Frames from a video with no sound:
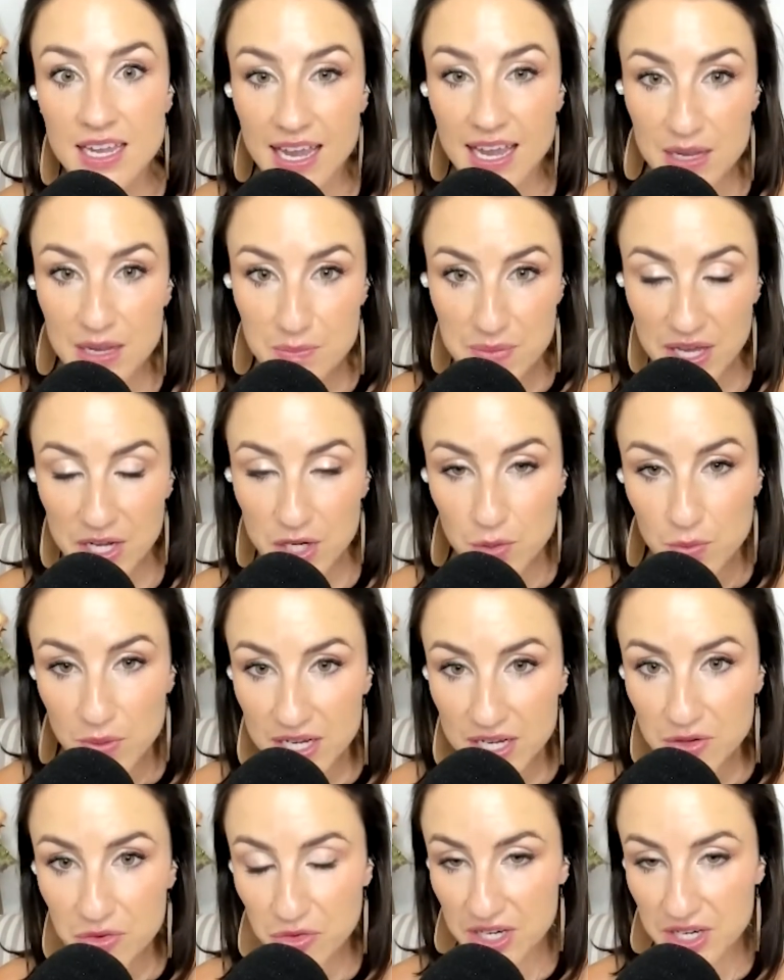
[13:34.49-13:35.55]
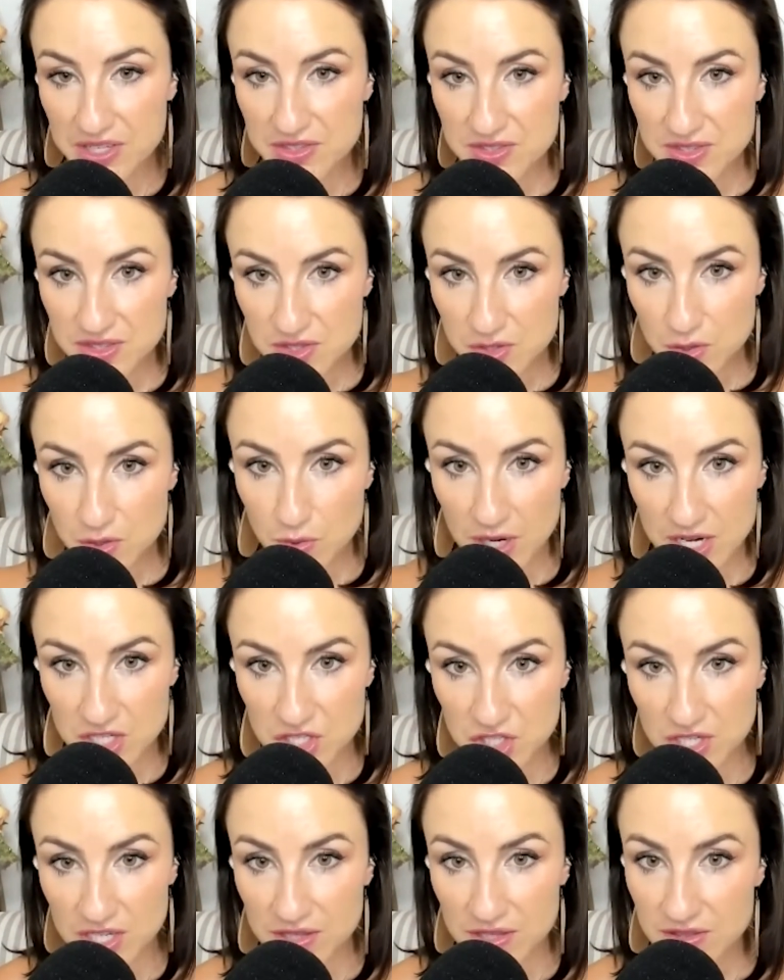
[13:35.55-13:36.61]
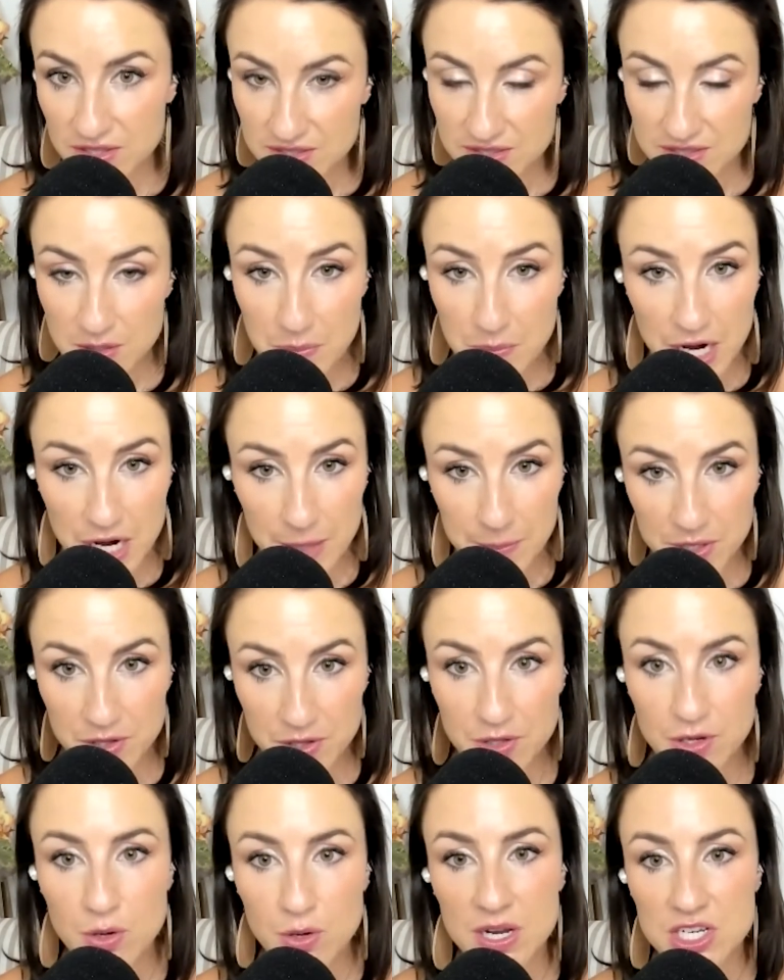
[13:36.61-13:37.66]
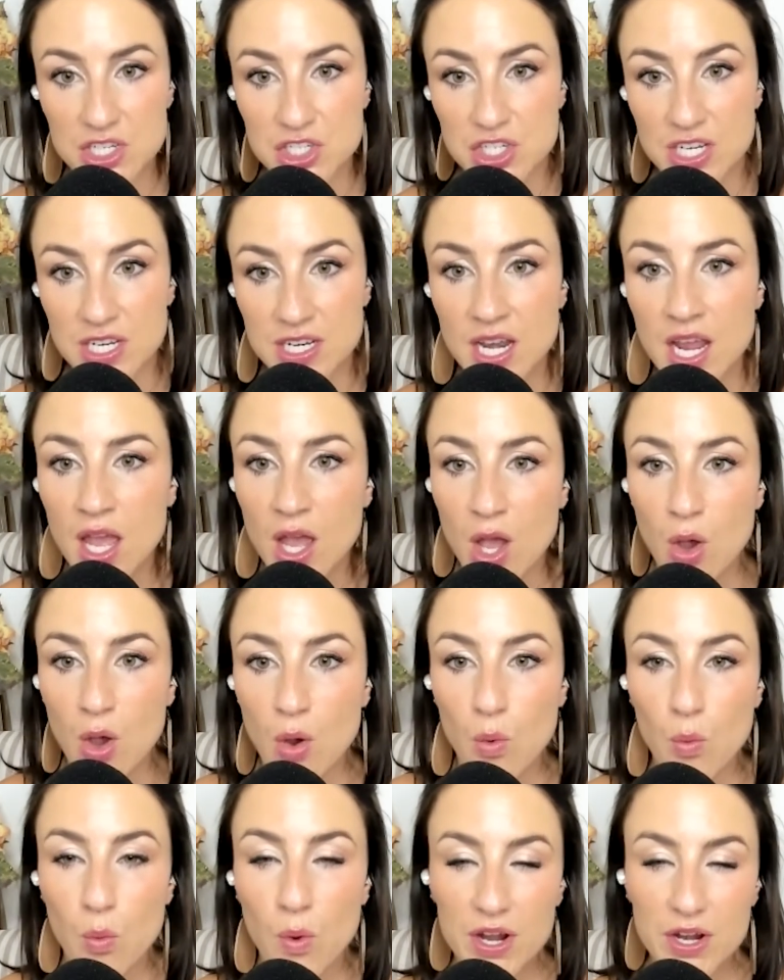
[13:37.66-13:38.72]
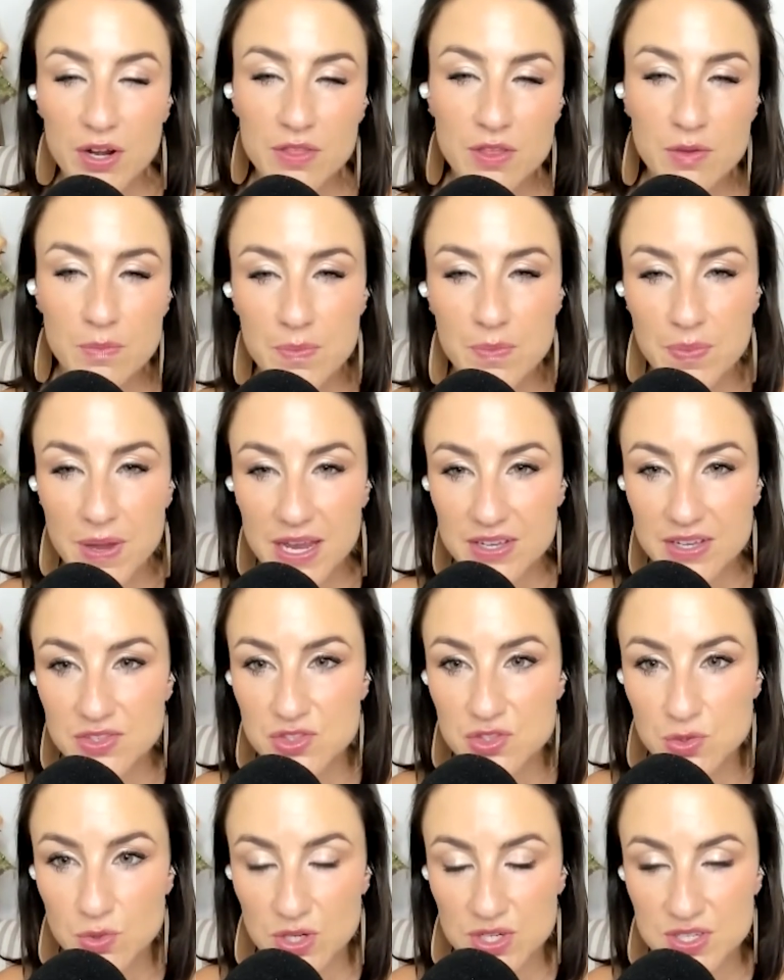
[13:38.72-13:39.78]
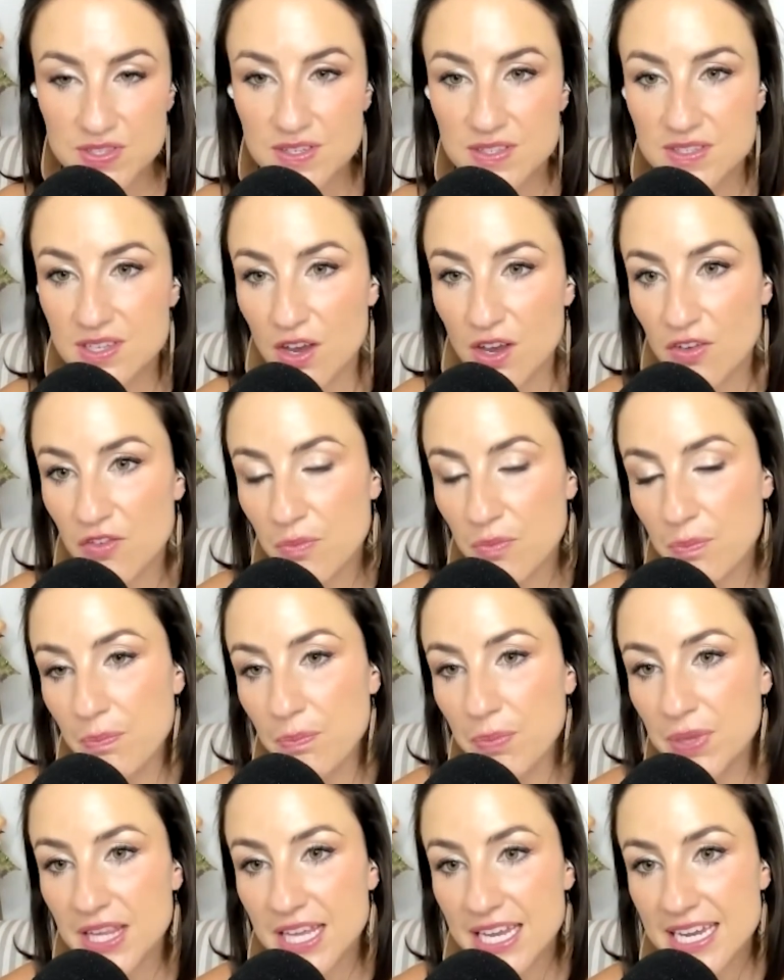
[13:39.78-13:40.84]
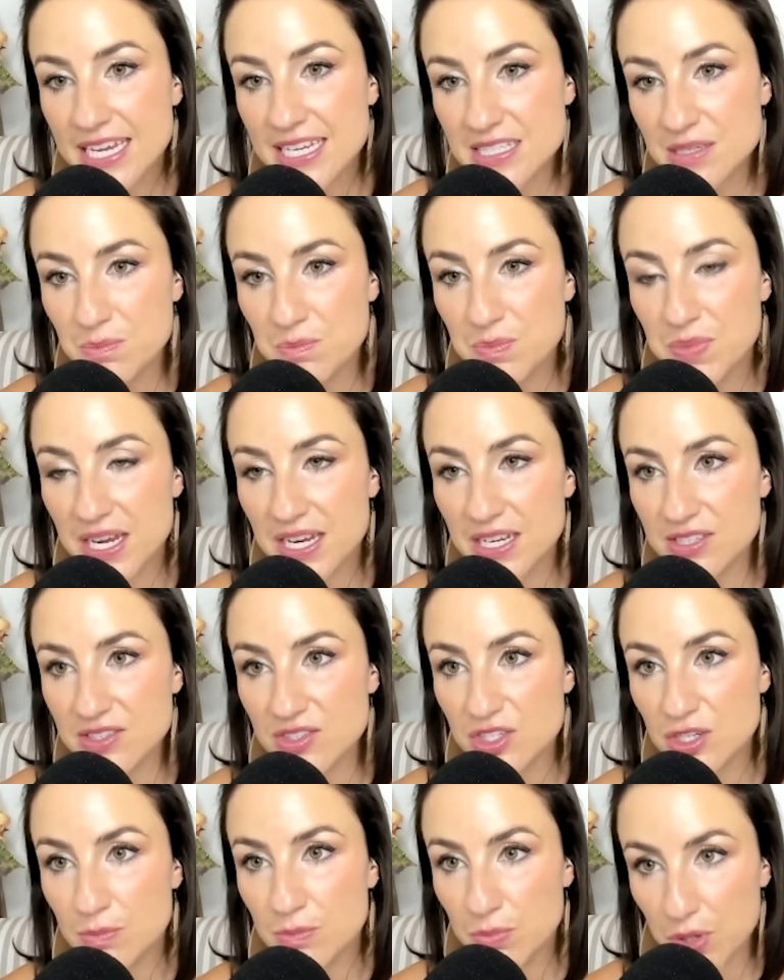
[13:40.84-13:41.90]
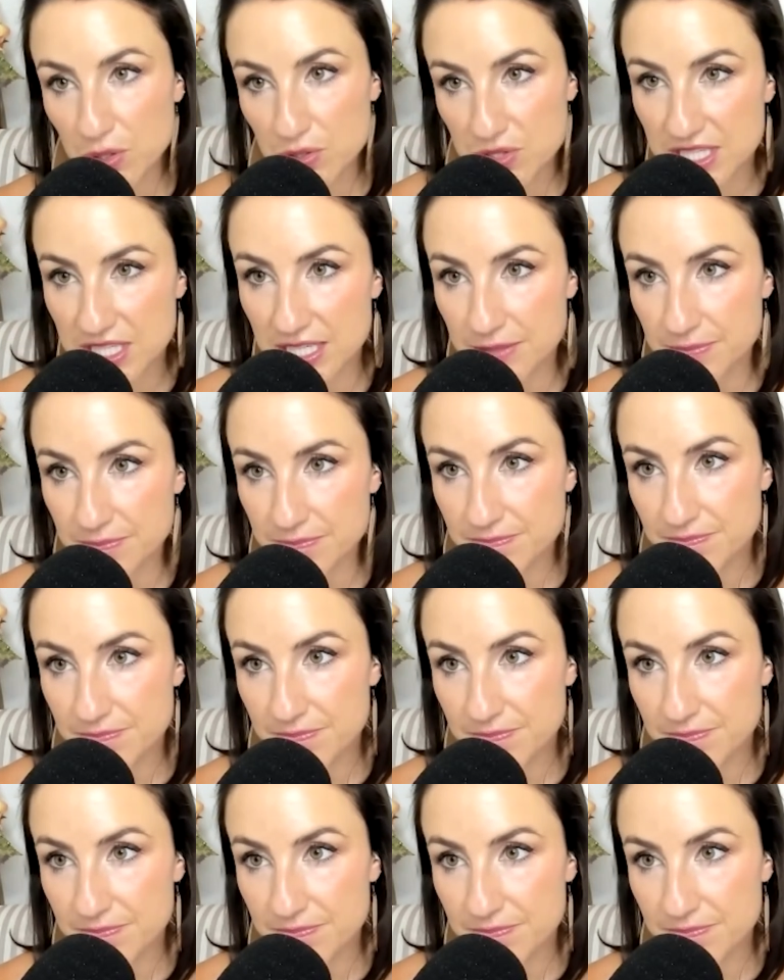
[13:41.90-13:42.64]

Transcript: A better way to phrase this question, this is a popular question, what are the best sources of plant based protein?